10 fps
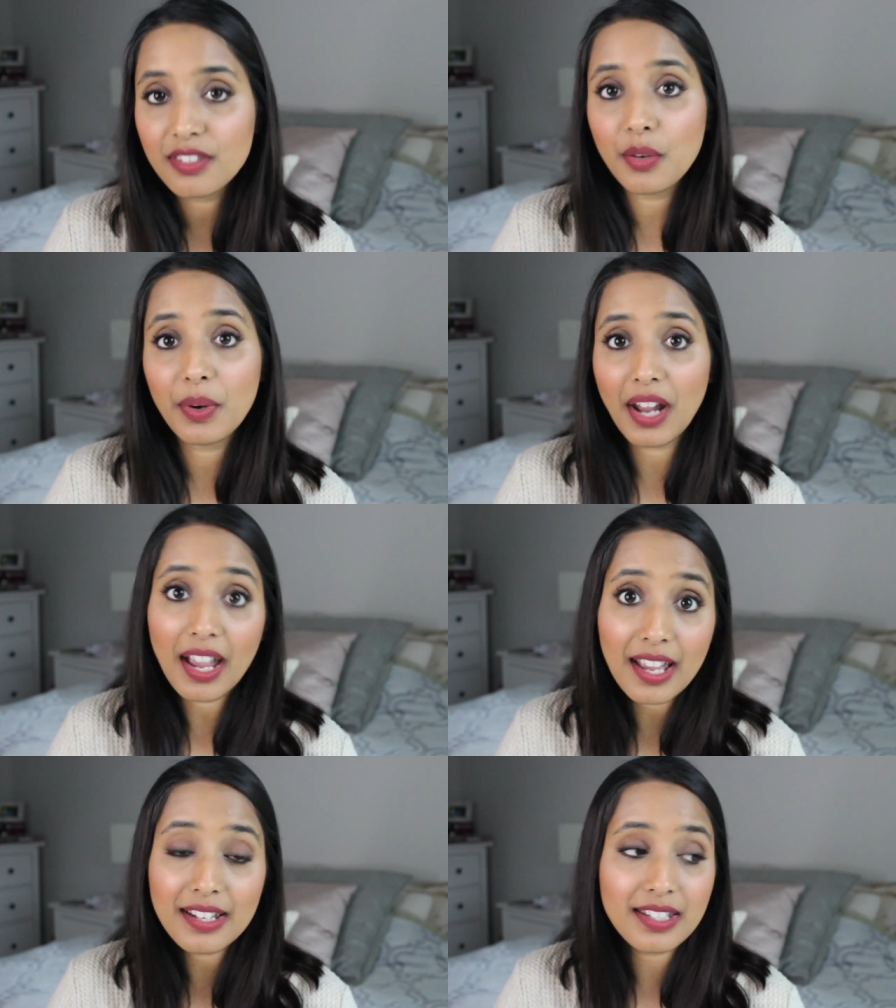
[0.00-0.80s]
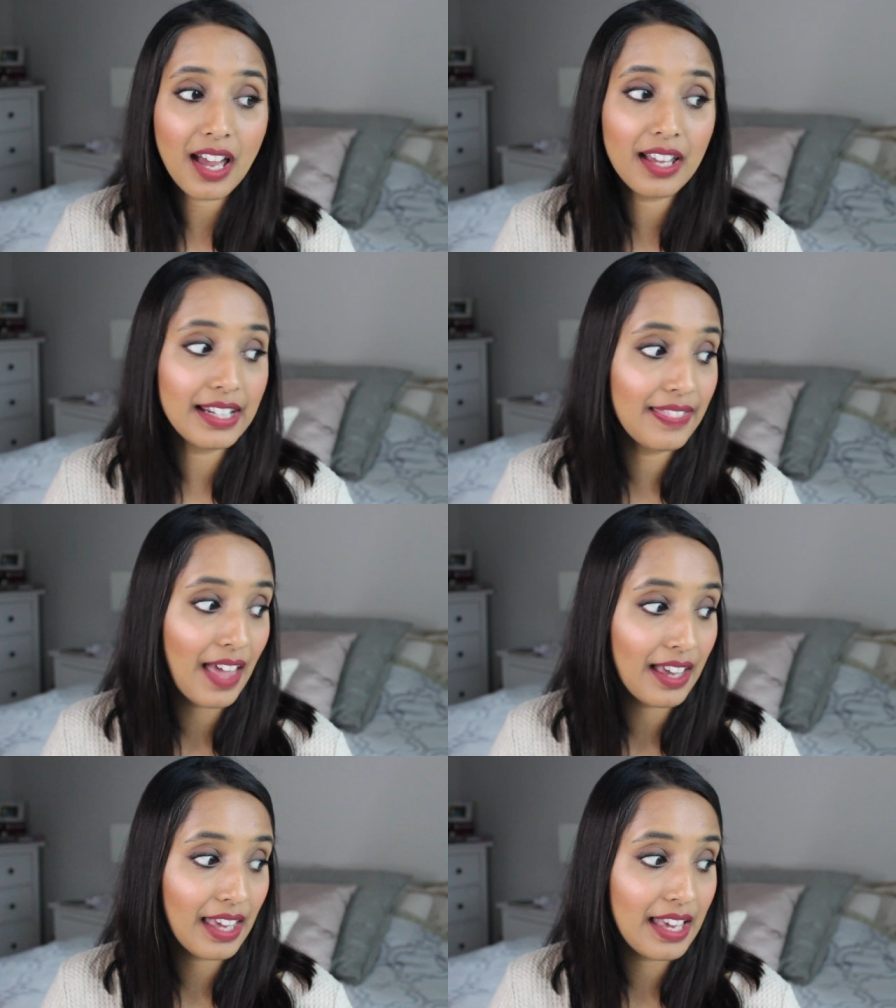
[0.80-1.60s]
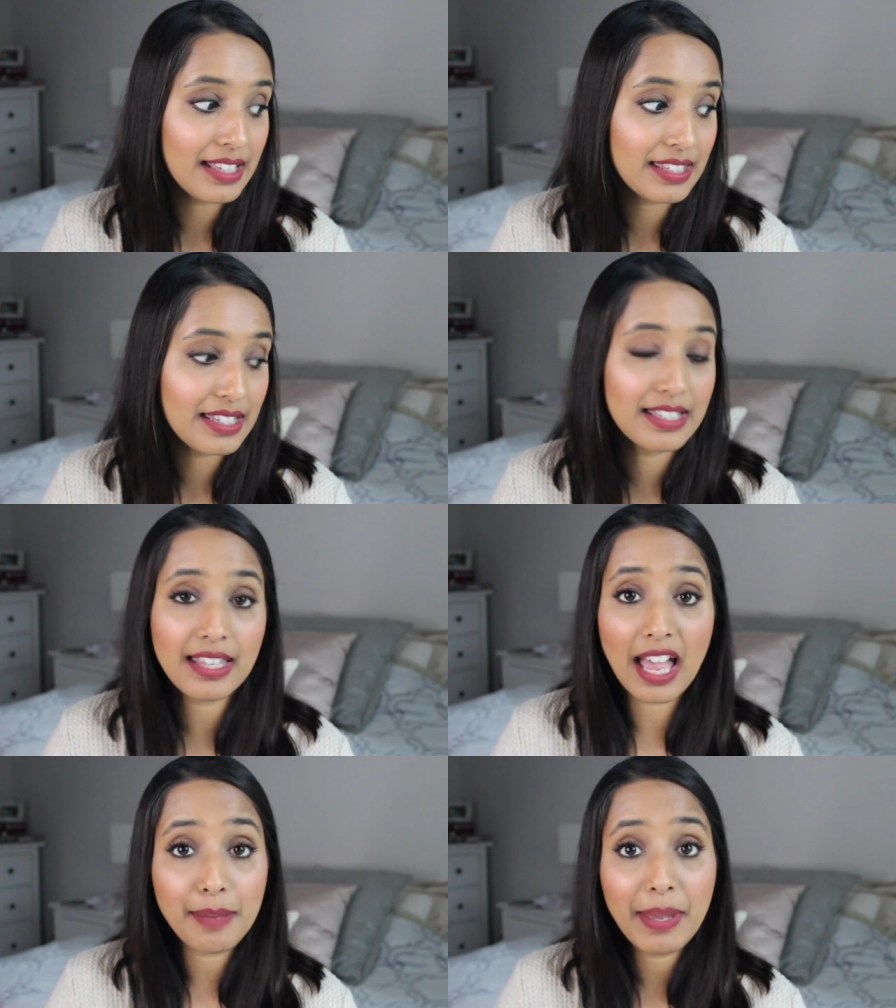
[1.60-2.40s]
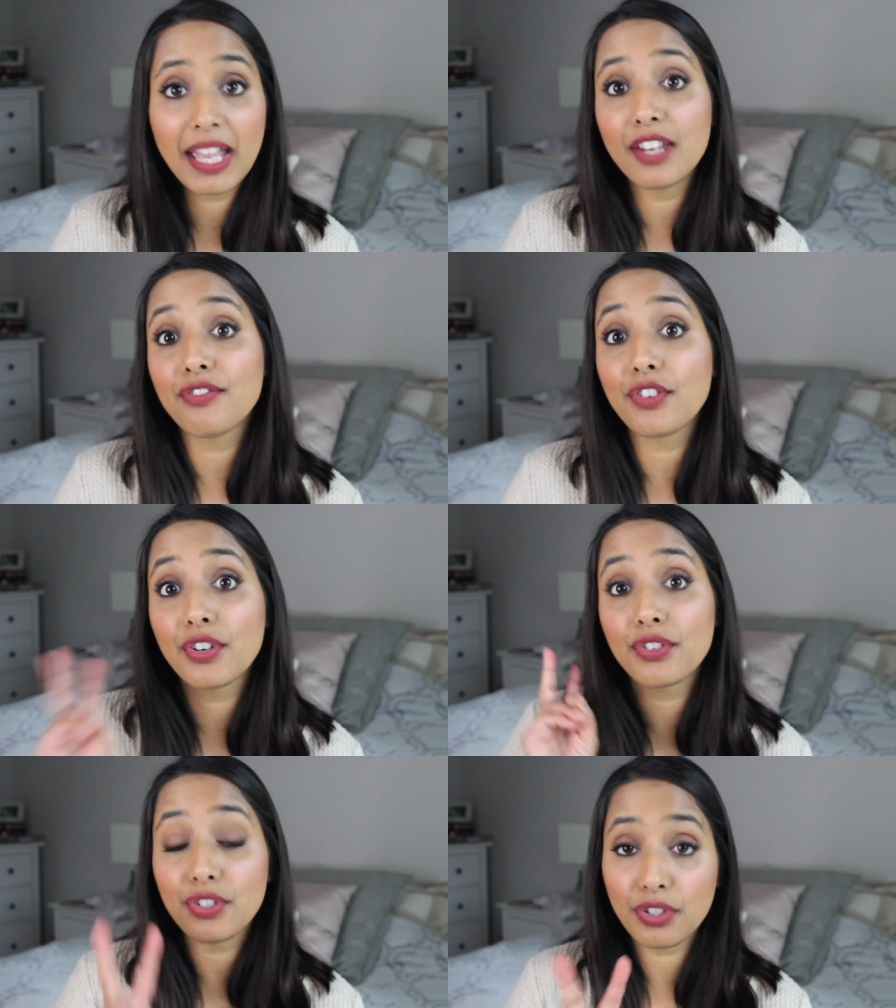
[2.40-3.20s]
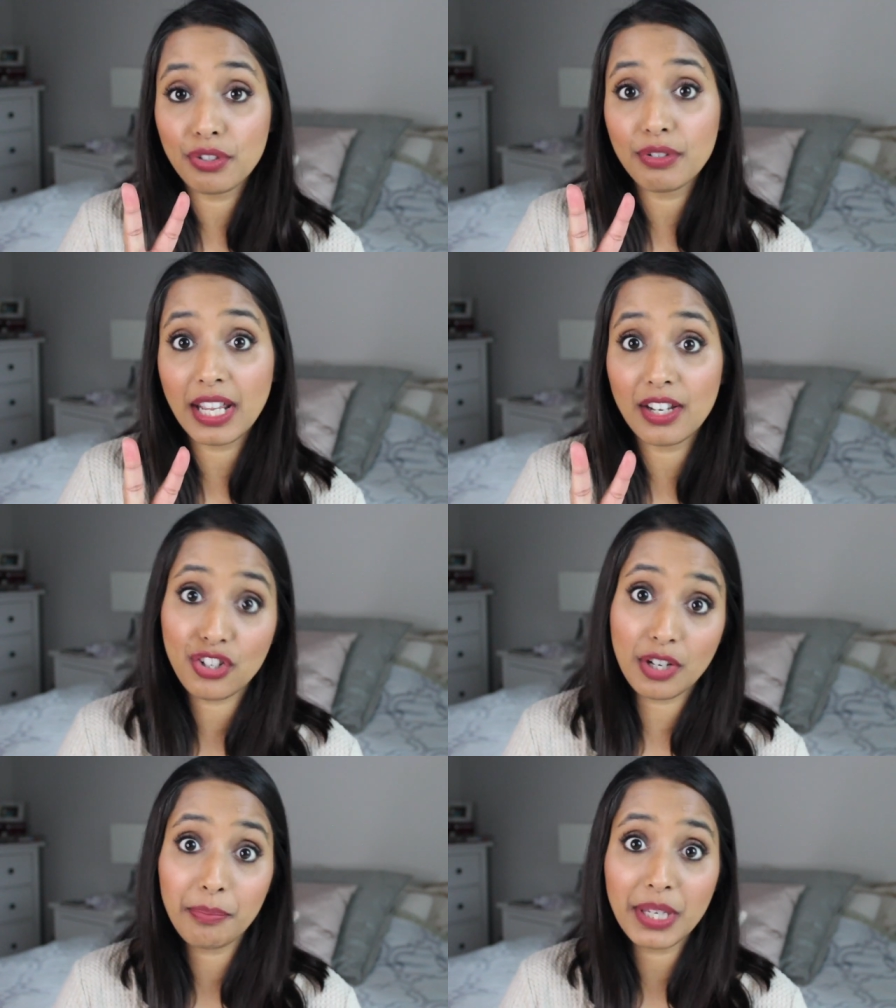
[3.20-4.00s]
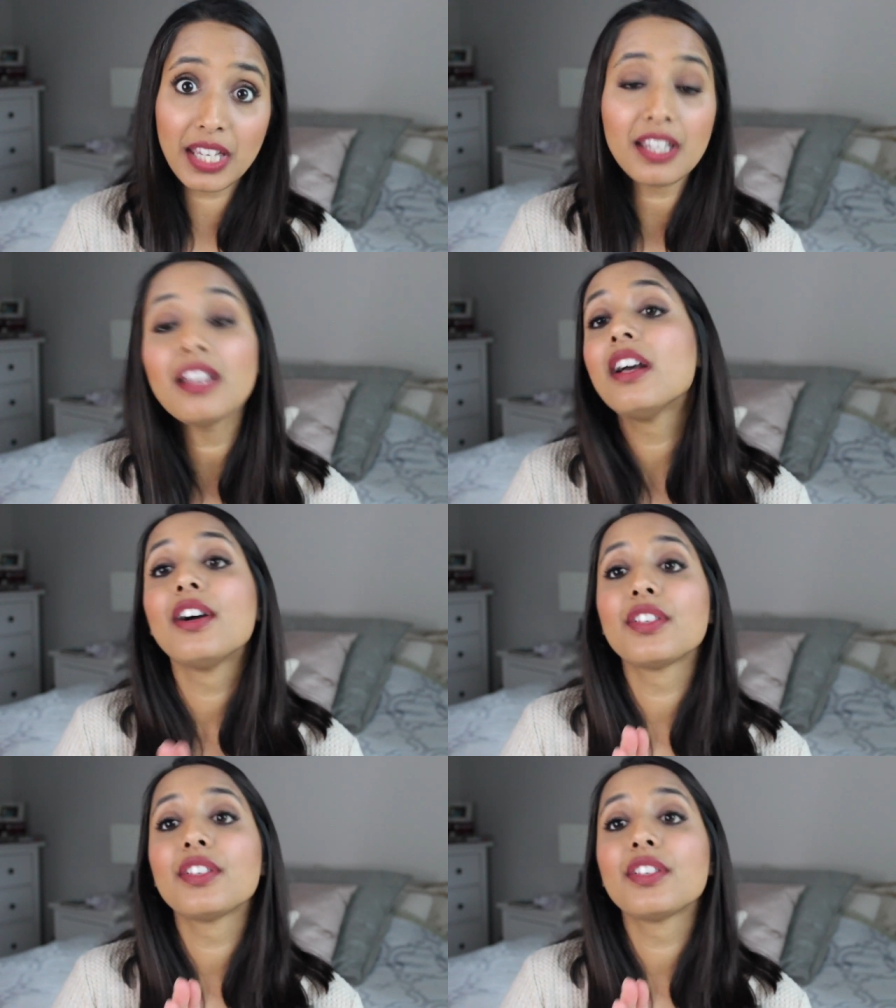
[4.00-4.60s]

So what I had done in that case is I paid for 2-day shipping.